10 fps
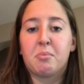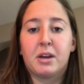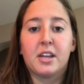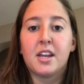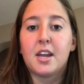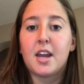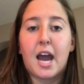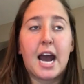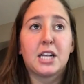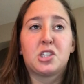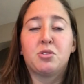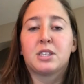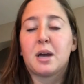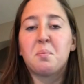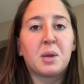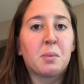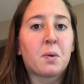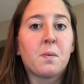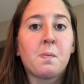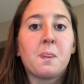but as do some
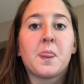people.